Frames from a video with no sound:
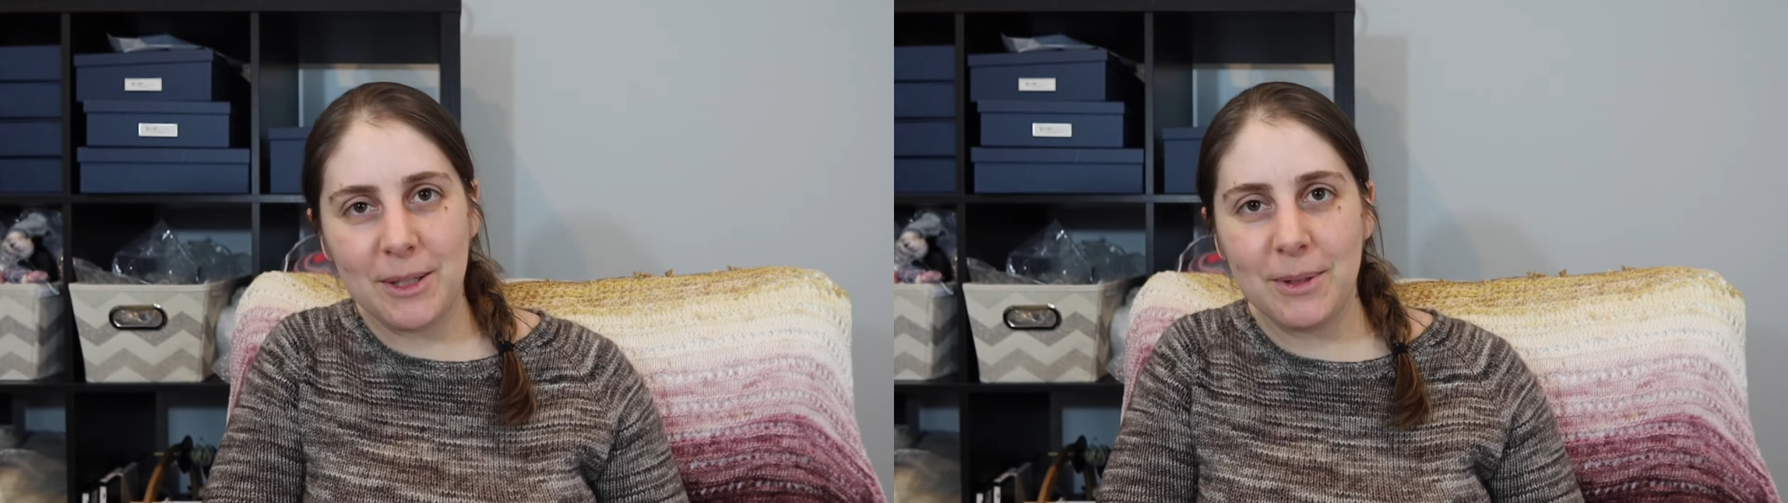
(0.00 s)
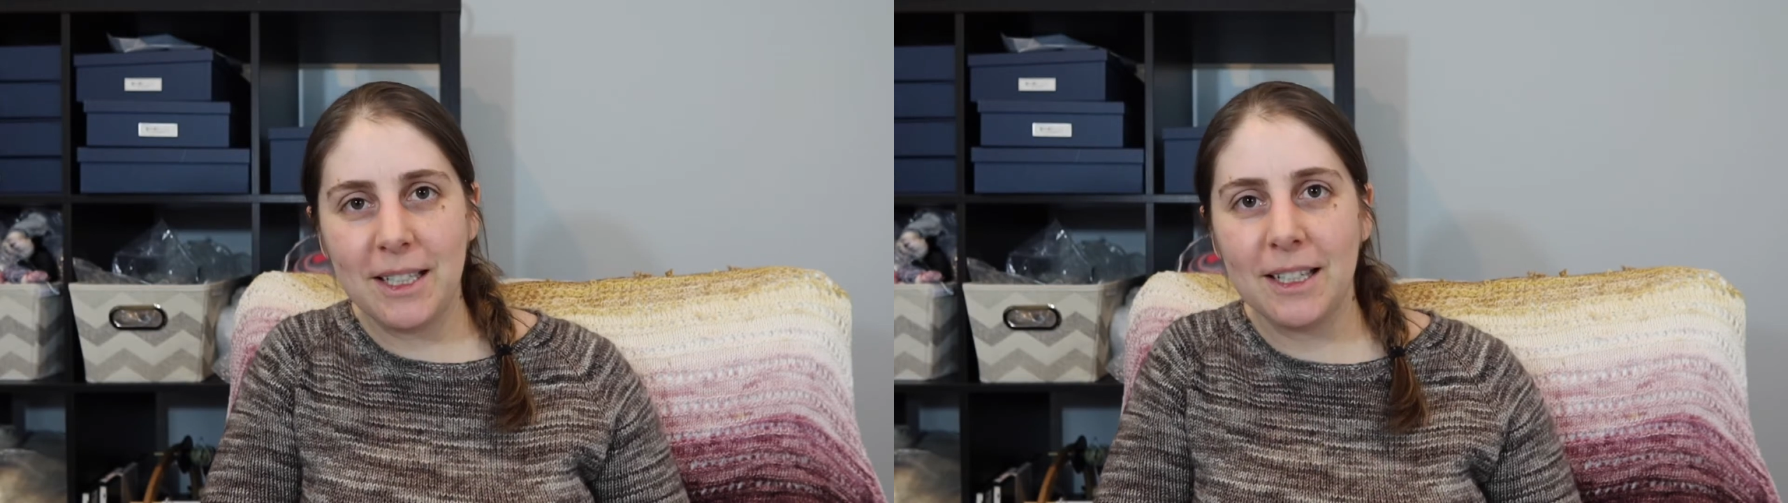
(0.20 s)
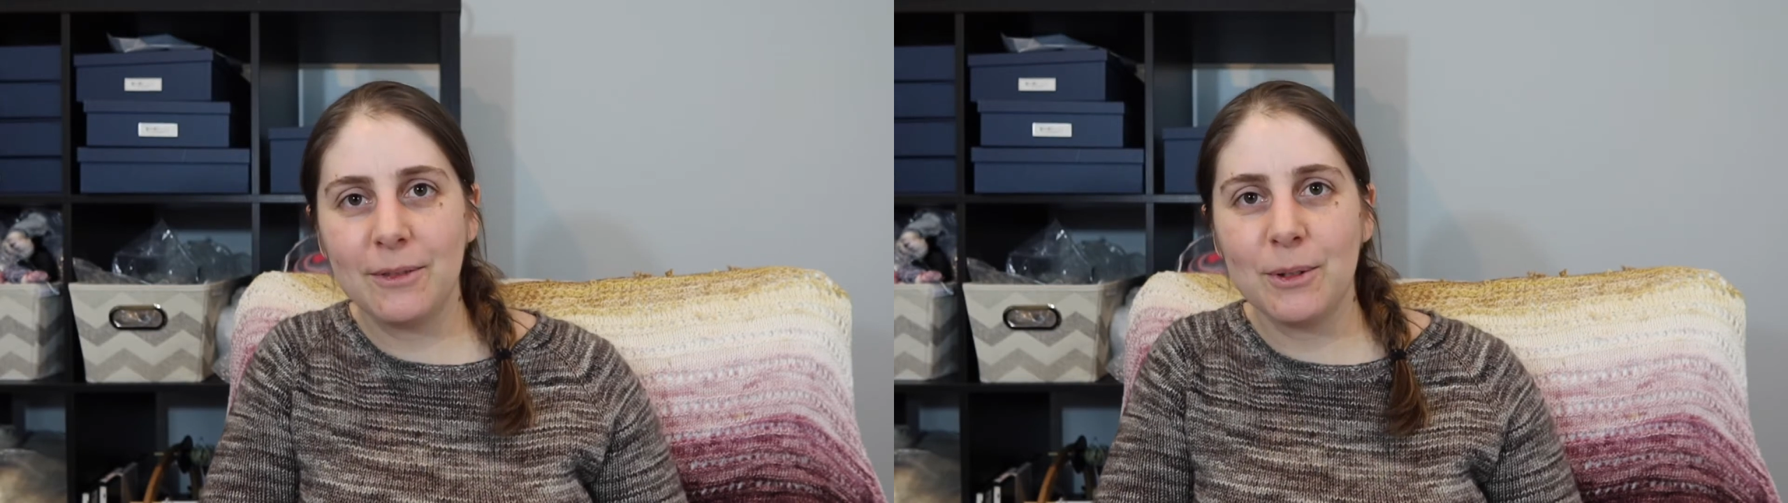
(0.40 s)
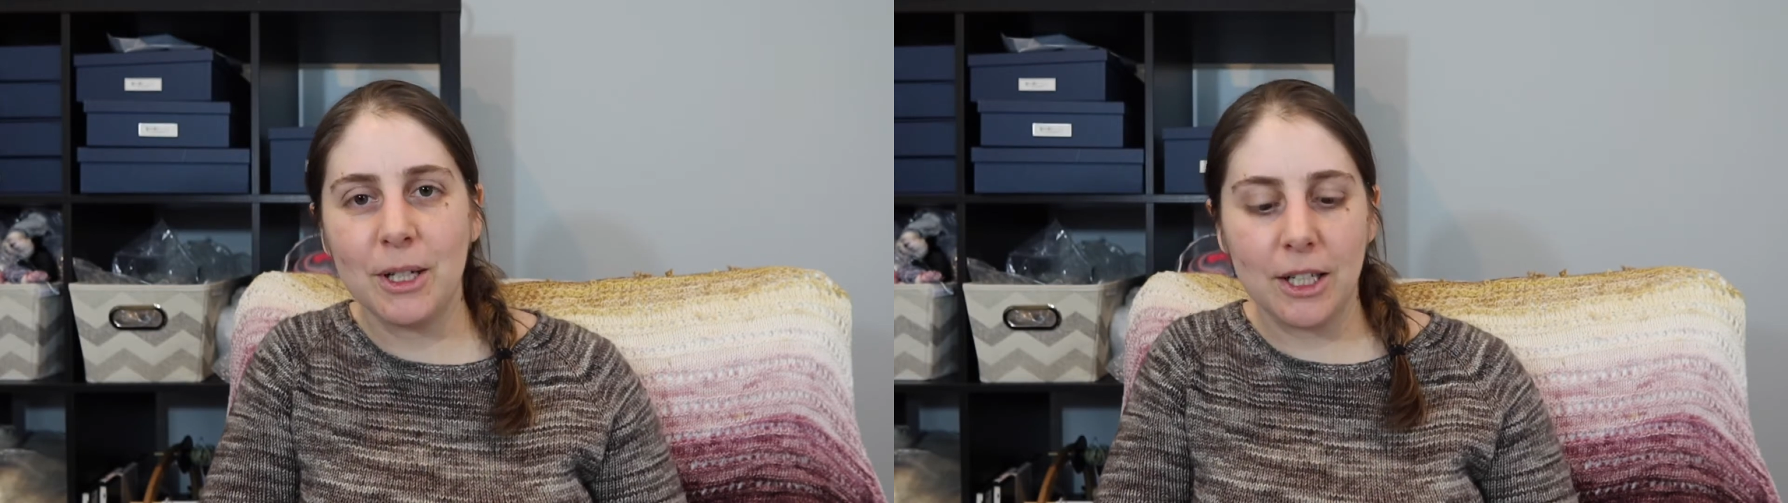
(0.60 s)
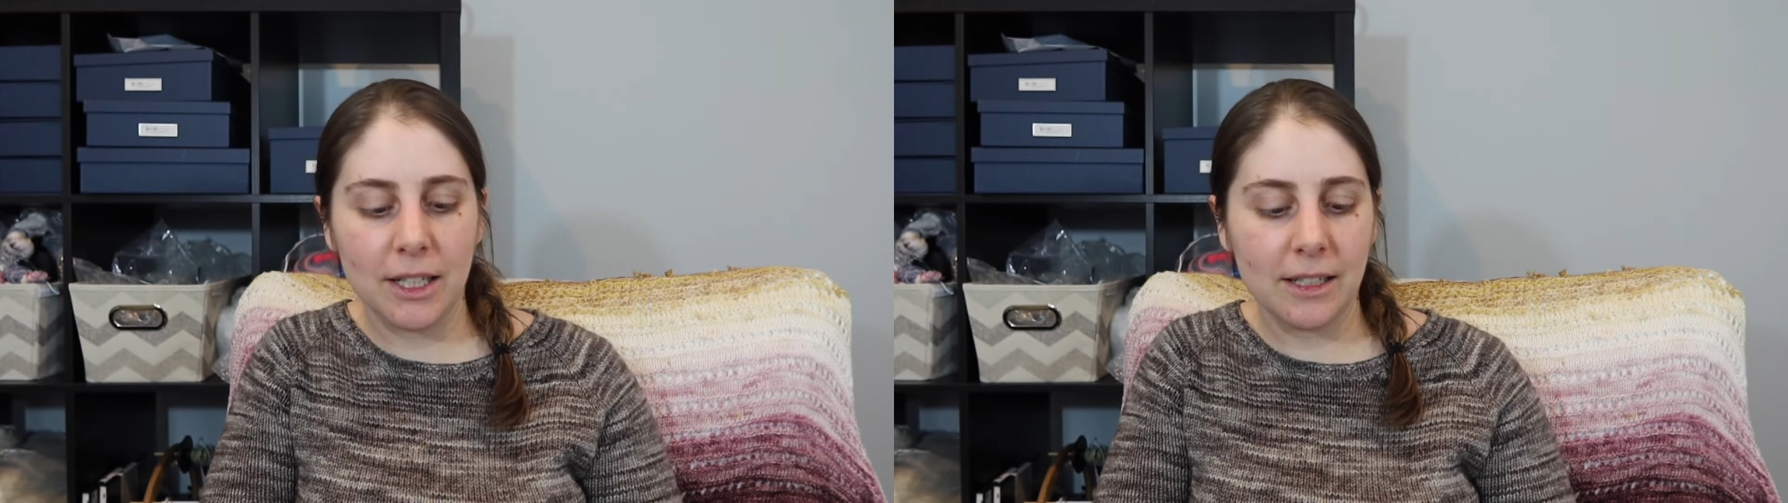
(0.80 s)
tweet if you
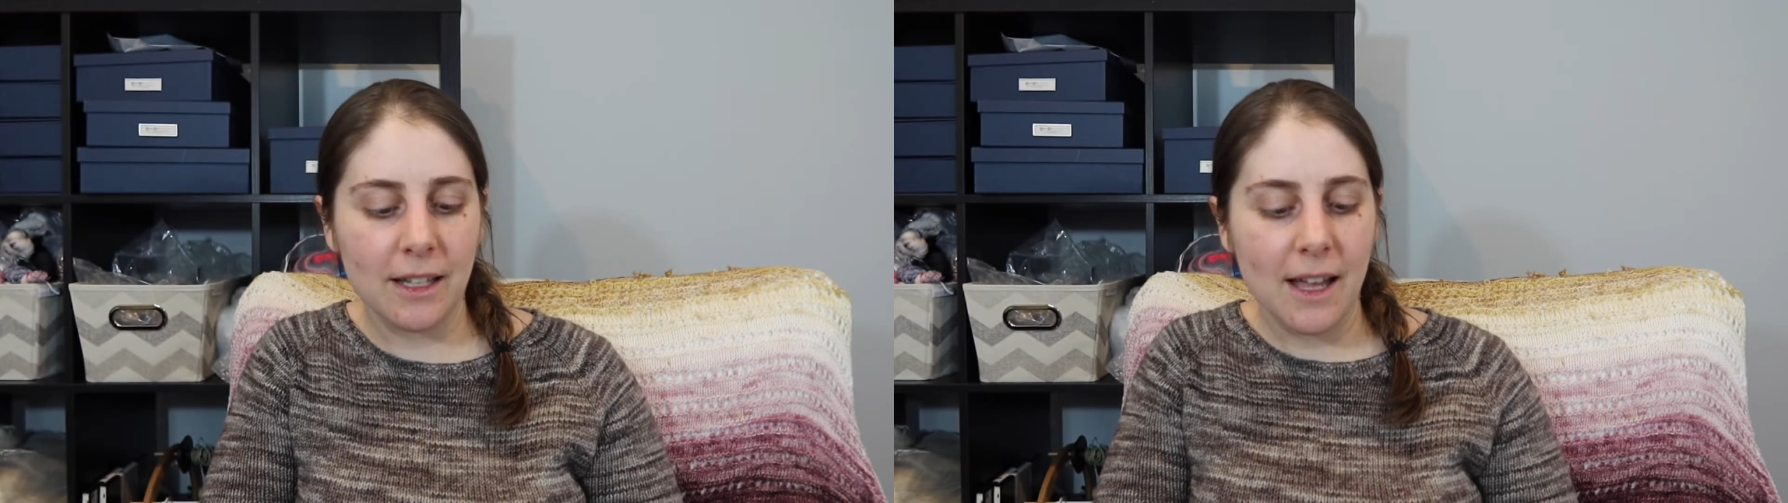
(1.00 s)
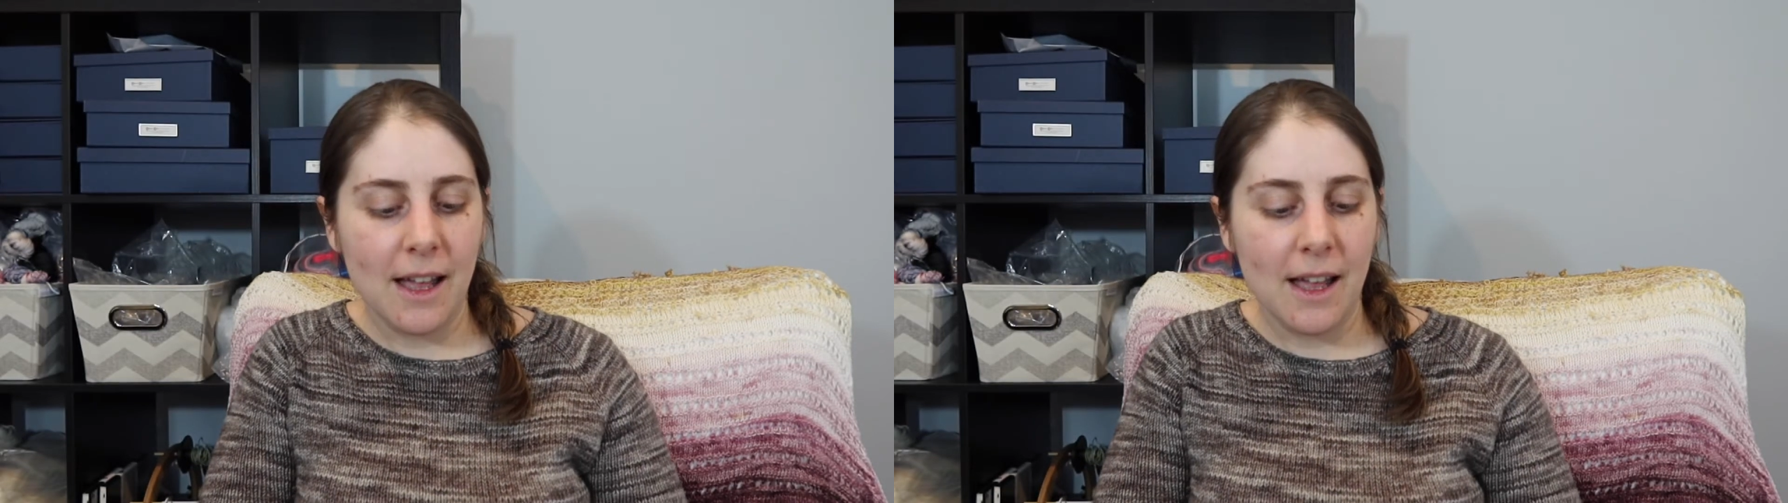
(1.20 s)
heard it.